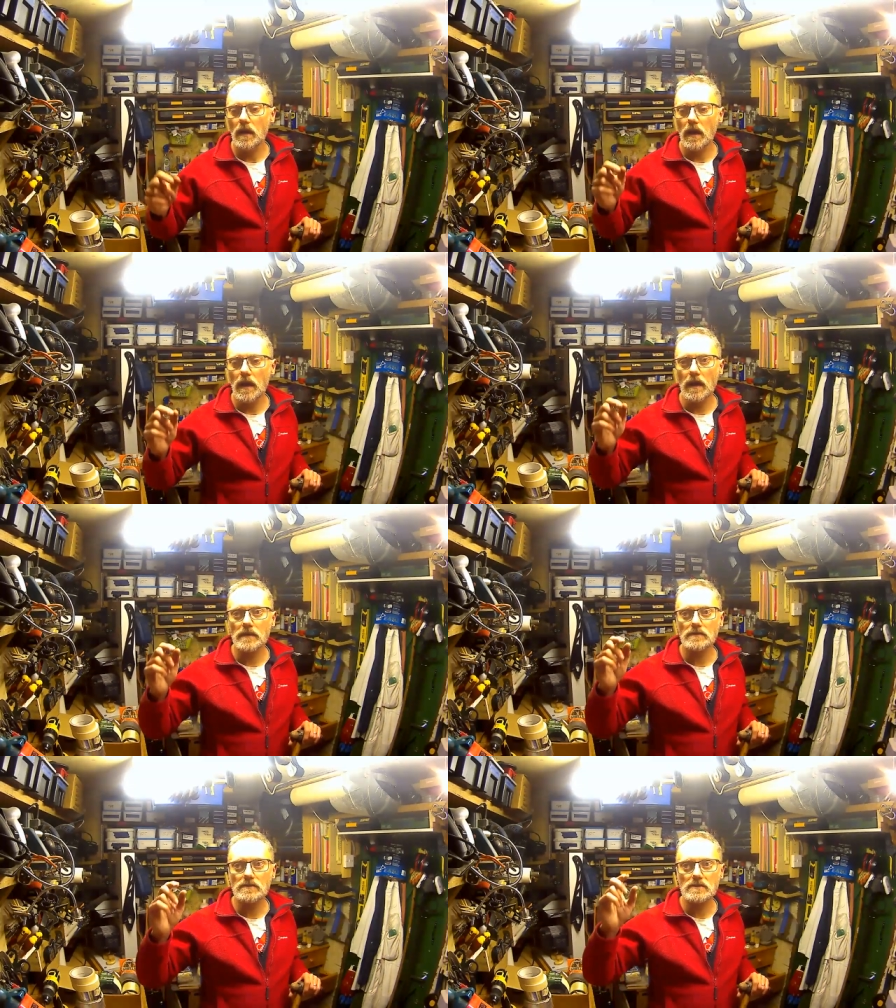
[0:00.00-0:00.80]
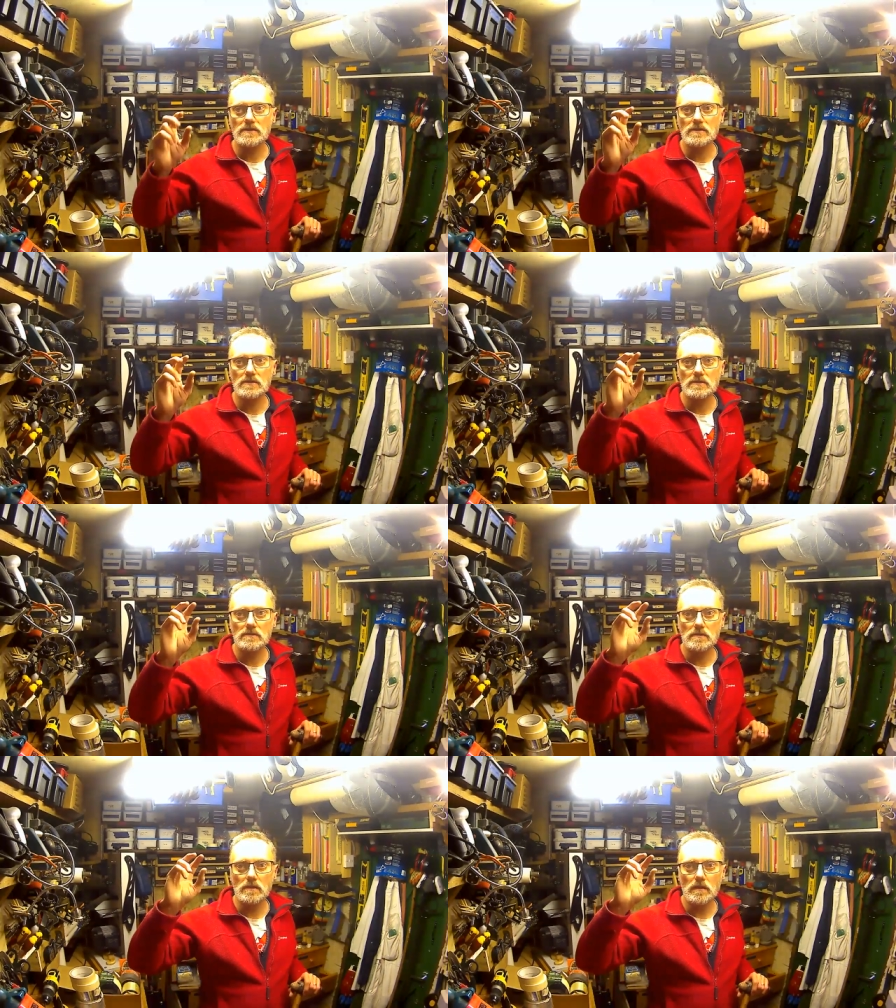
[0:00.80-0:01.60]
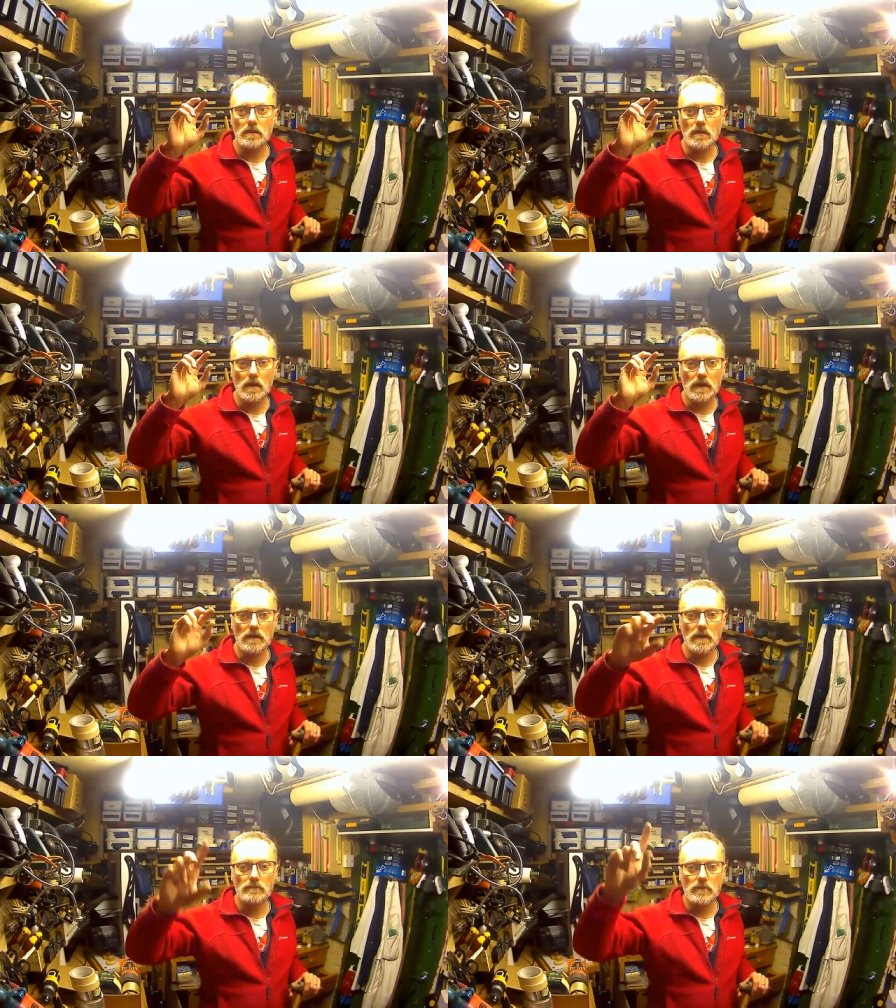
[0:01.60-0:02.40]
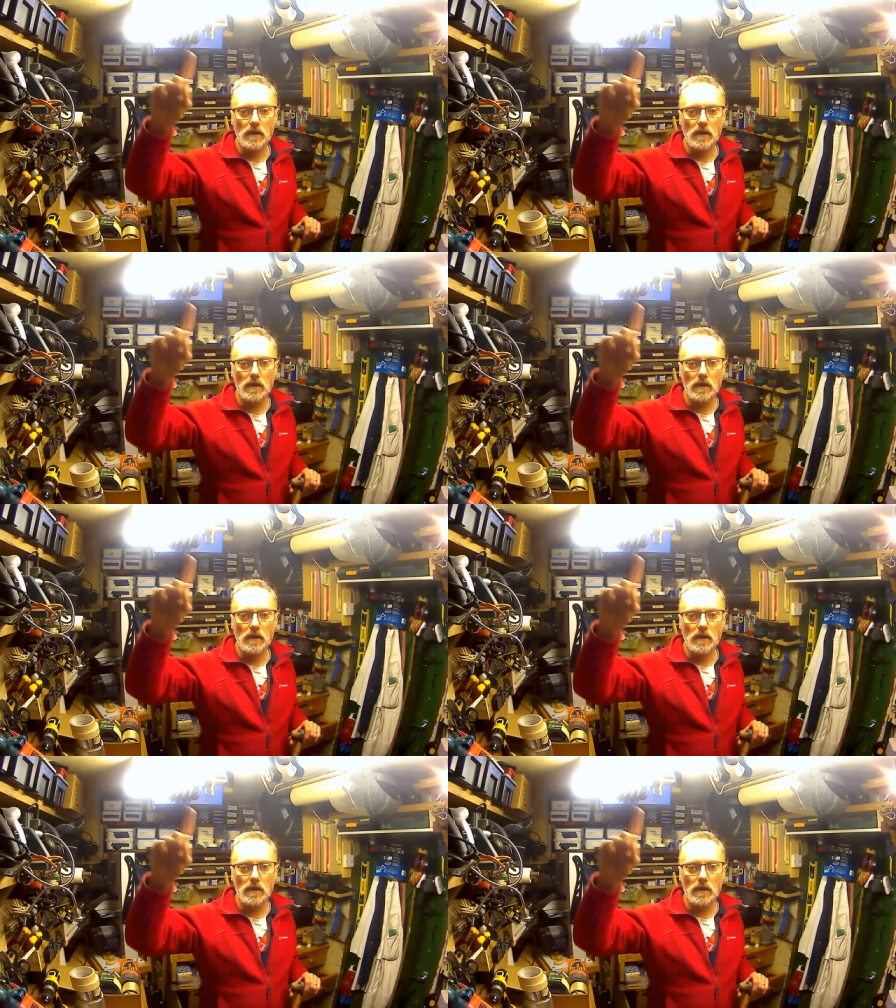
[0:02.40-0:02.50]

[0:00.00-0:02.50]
and I can then